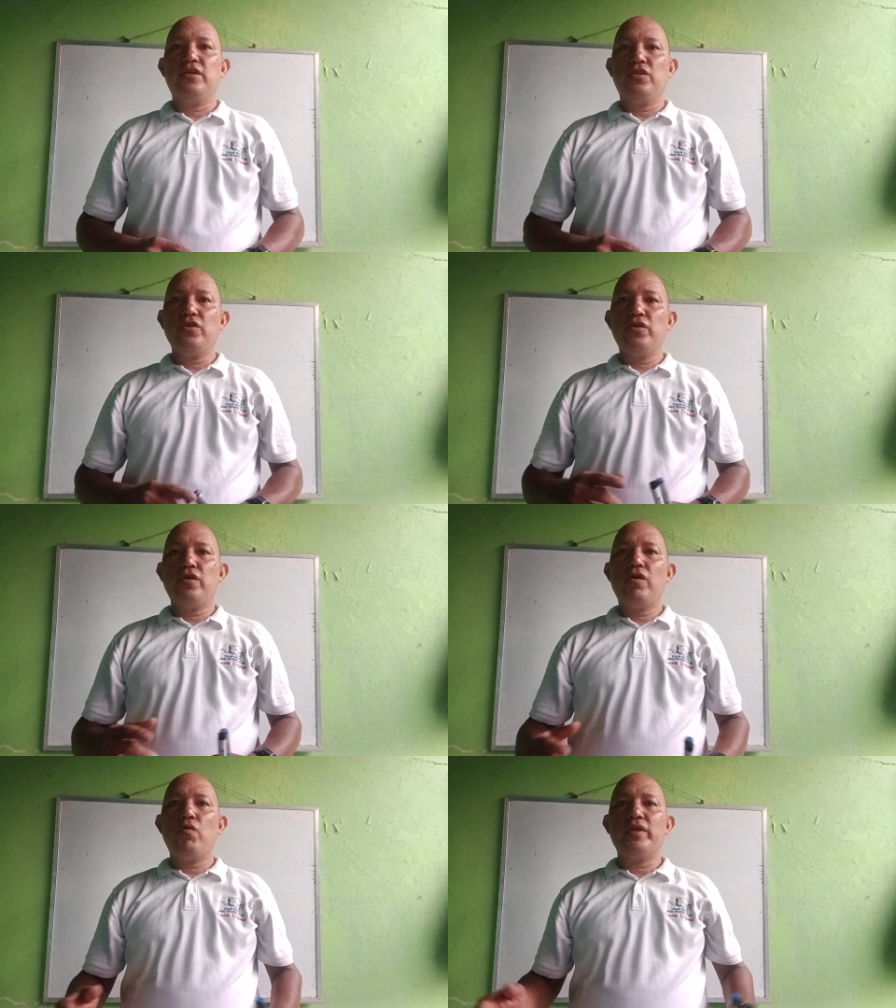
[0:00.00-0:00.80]
Do you
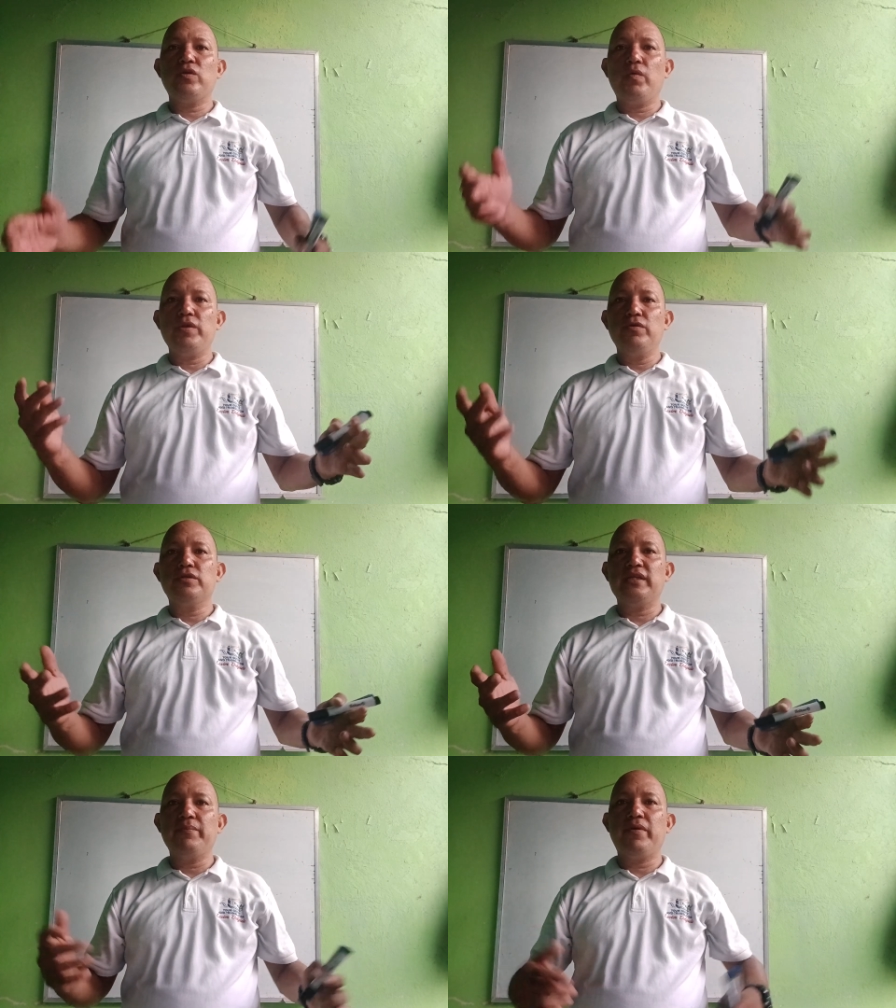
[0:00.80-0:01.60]
know when do we
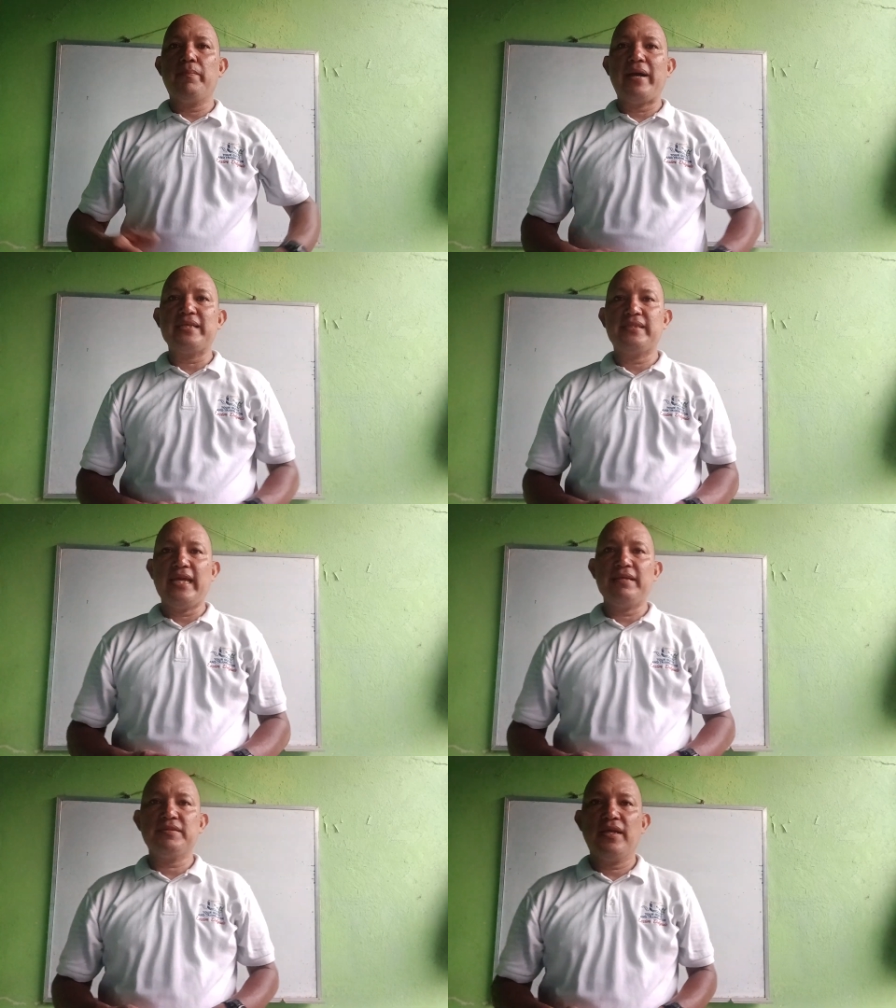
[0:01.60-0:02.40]
use simple past
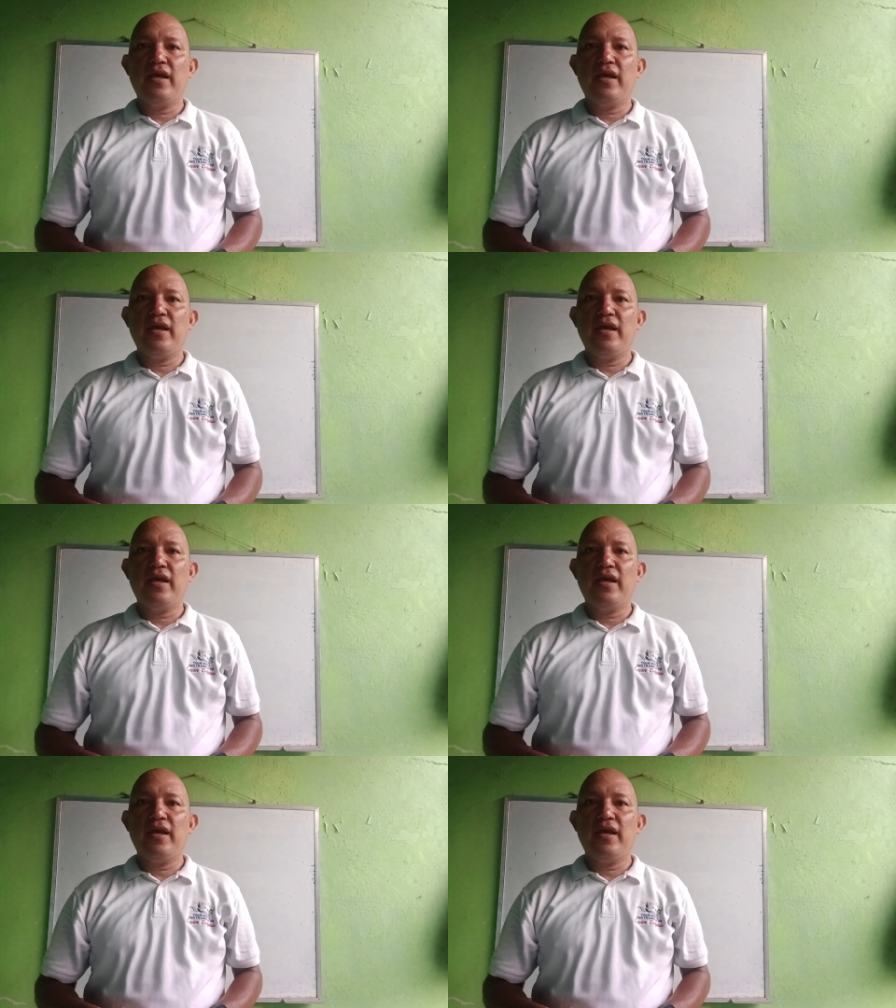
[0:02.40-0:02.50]
tense?